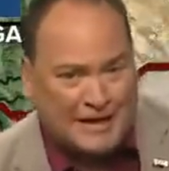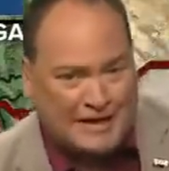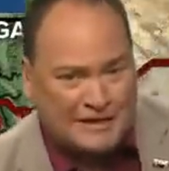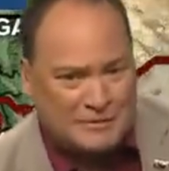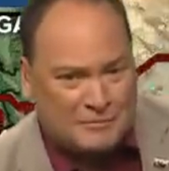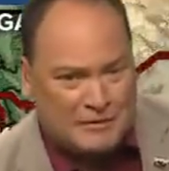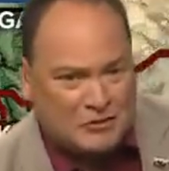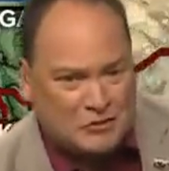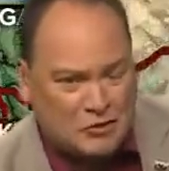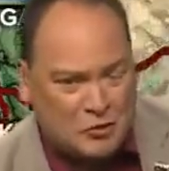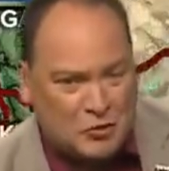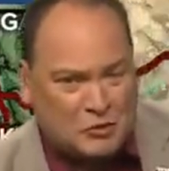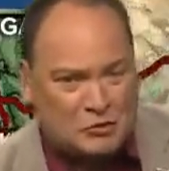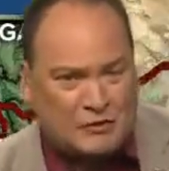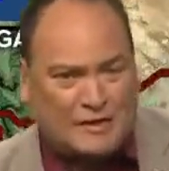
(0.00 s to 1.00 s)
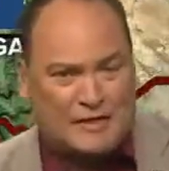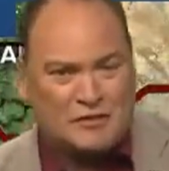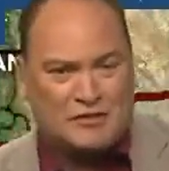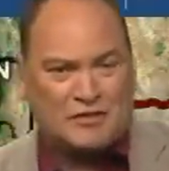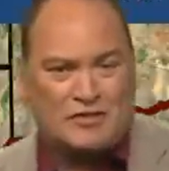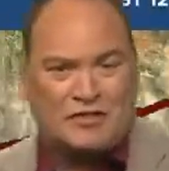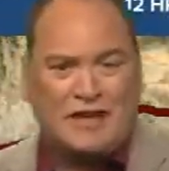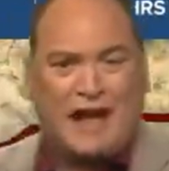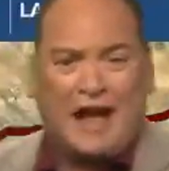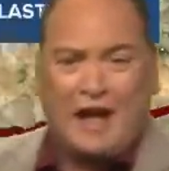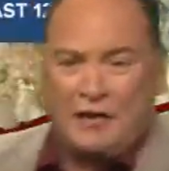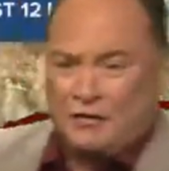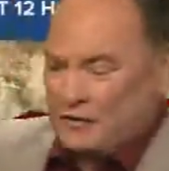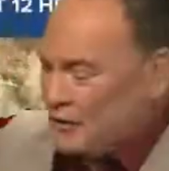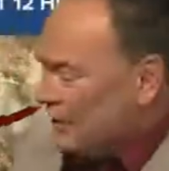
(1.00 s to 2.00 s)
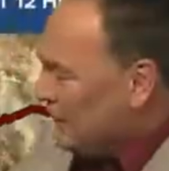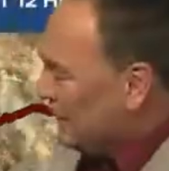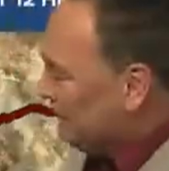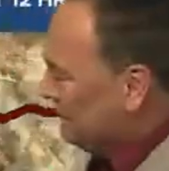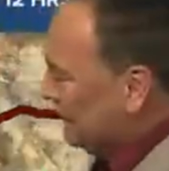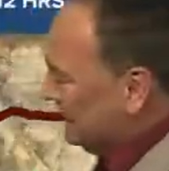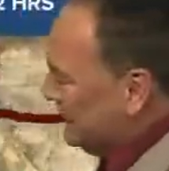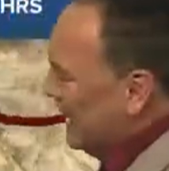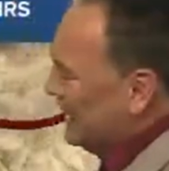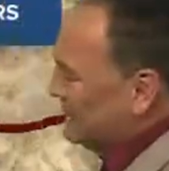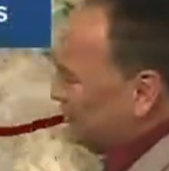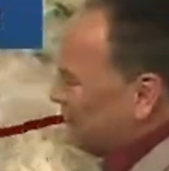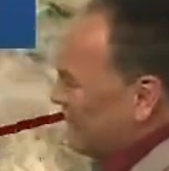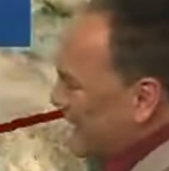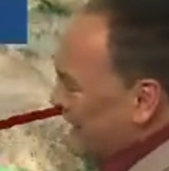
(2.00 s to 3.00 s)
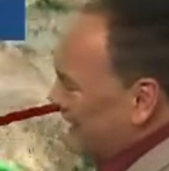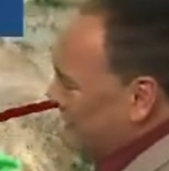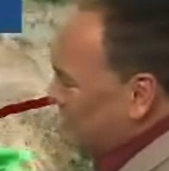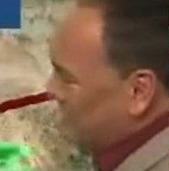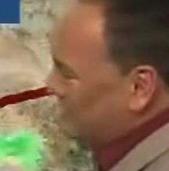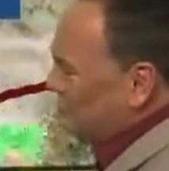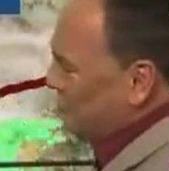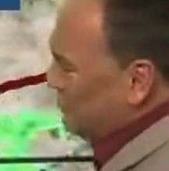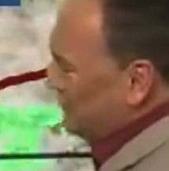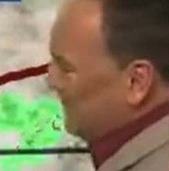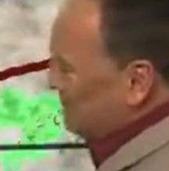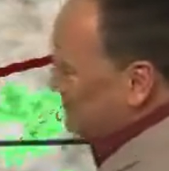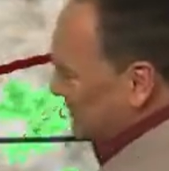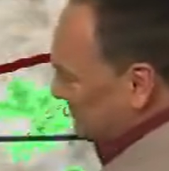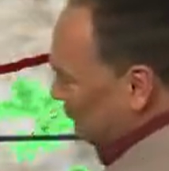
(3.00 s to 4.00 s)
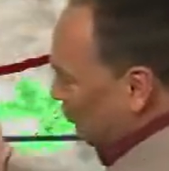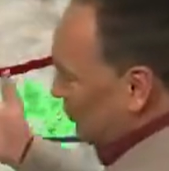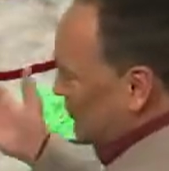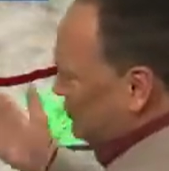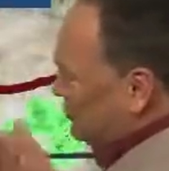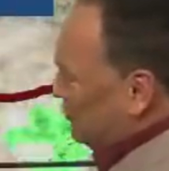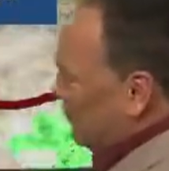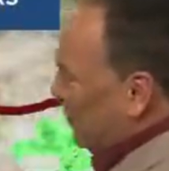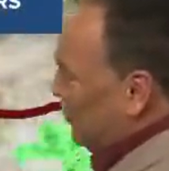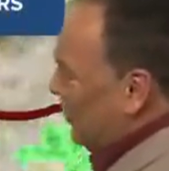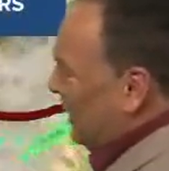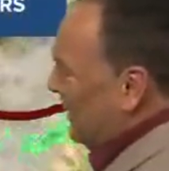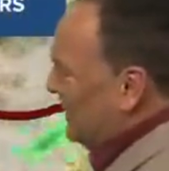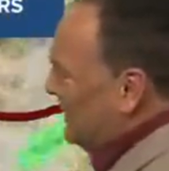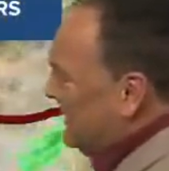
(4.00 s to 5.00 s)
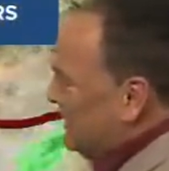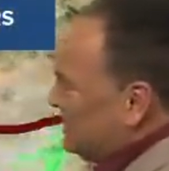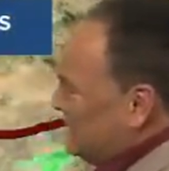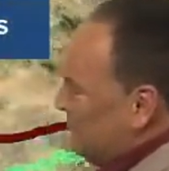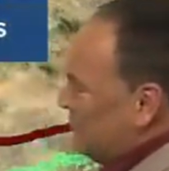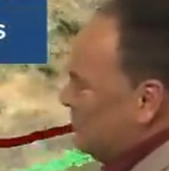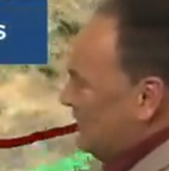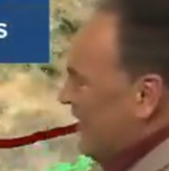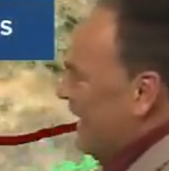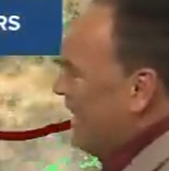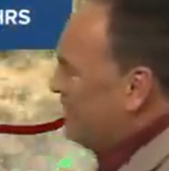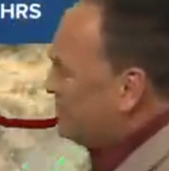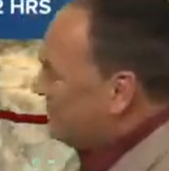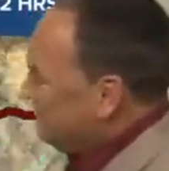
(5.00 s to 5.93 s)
it's been circling just south of uh, Las Vegas, throwing up some moisture our way, some clouds,